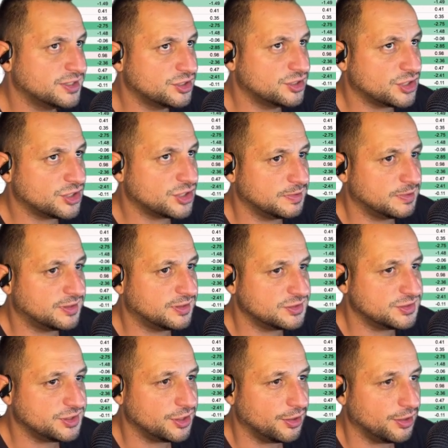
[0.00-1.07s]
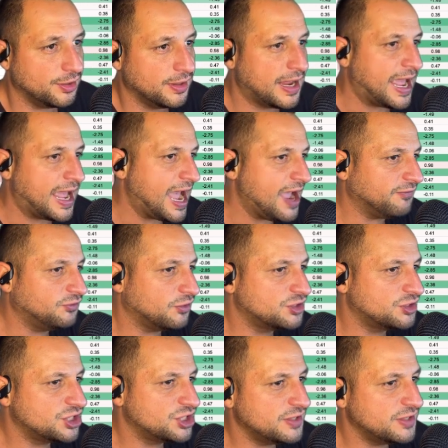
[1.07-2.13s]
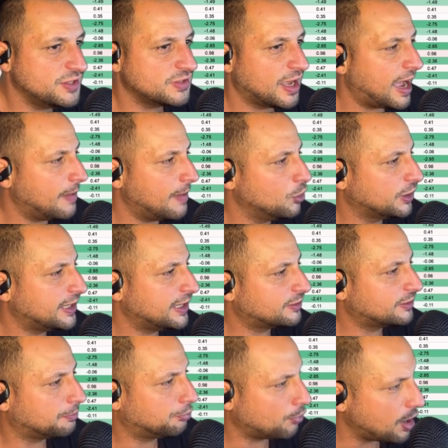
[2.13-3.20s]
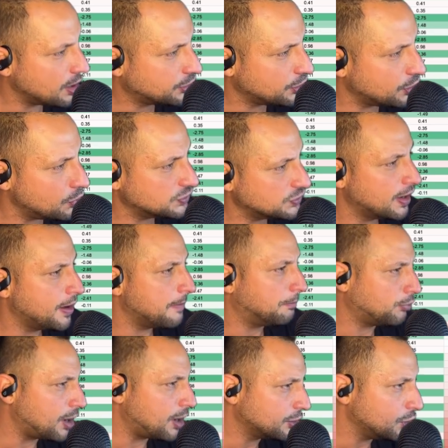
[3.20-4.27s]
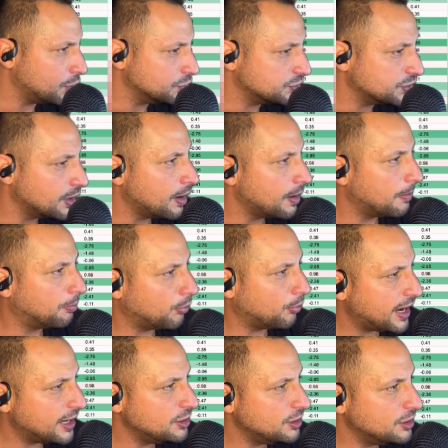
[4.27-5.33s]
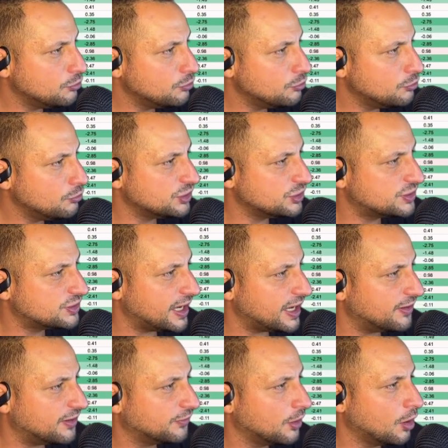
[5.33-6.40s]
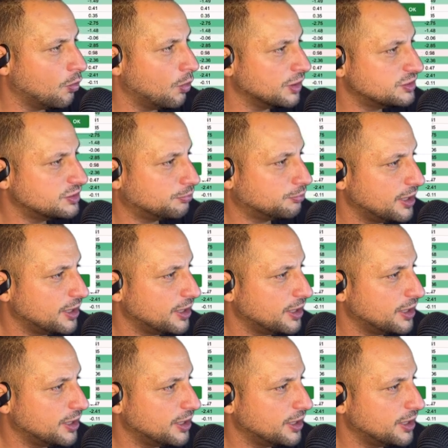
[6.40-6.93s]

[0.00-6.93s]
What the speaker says: Who else needs an adjustment this year? After the Chiefs, I'm looking at the Broncos. Brand new coaching staff.